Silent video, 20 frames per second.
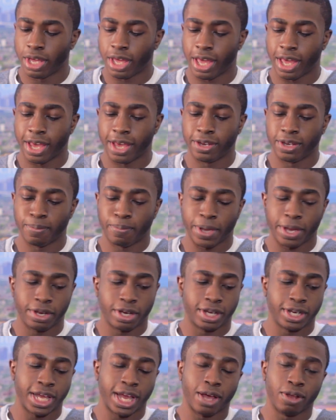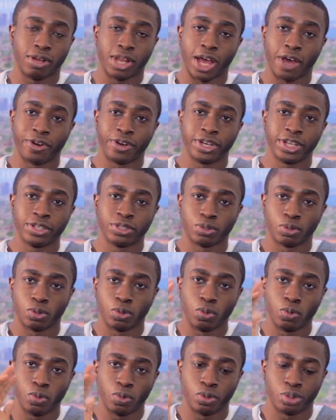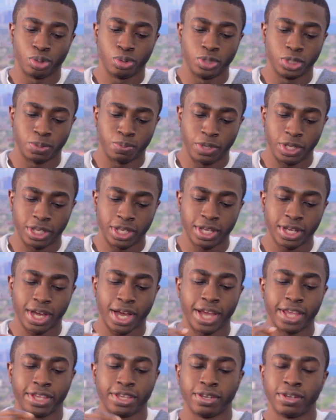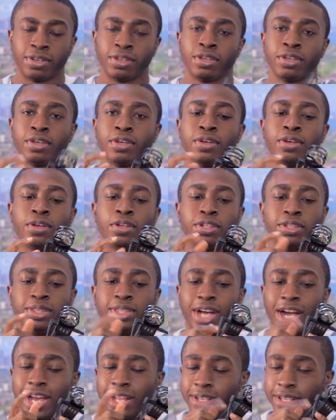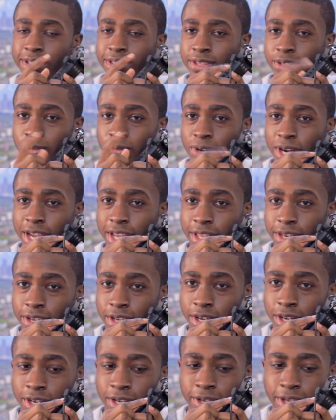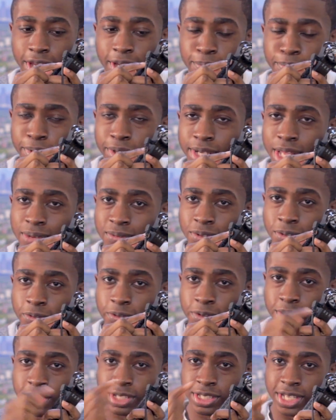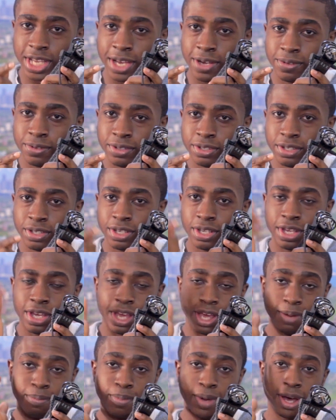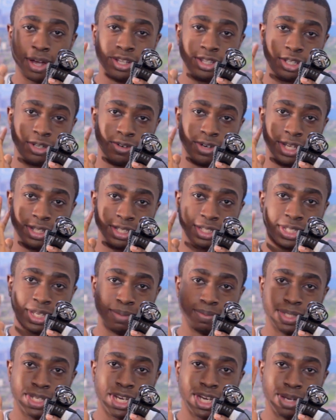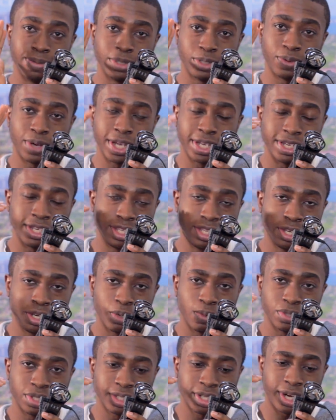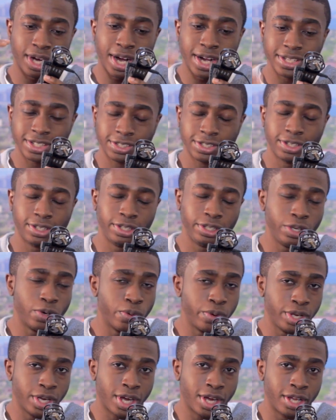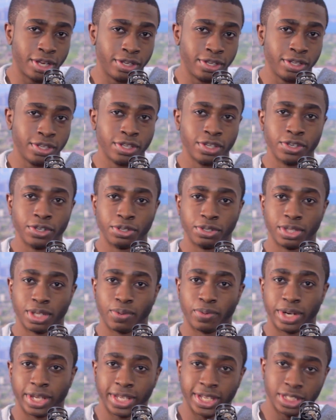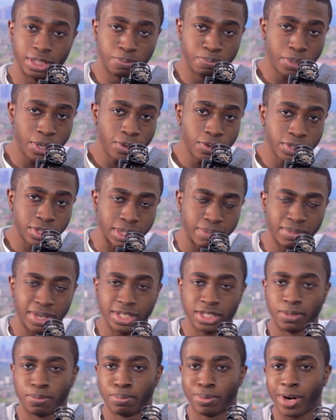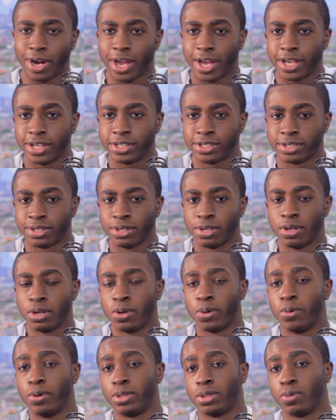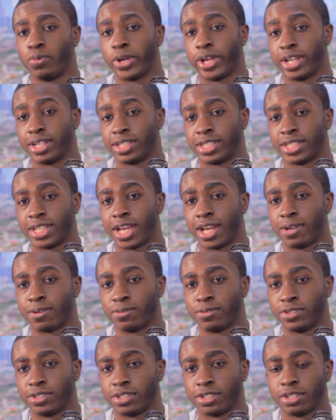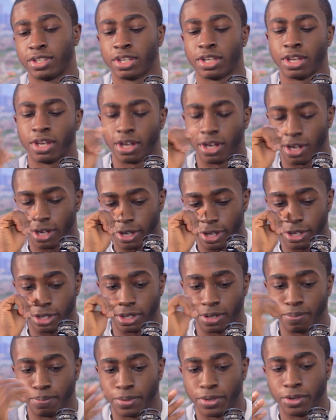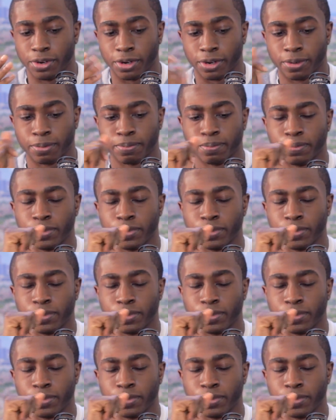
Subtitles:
and depending on how loud it is or who's speaking, I can dial in the right input level for the sound and monitor it at the same time, so I can hear what's constantly going on, so that when I get to post, I'm not surprised with the way it sounds in the computer.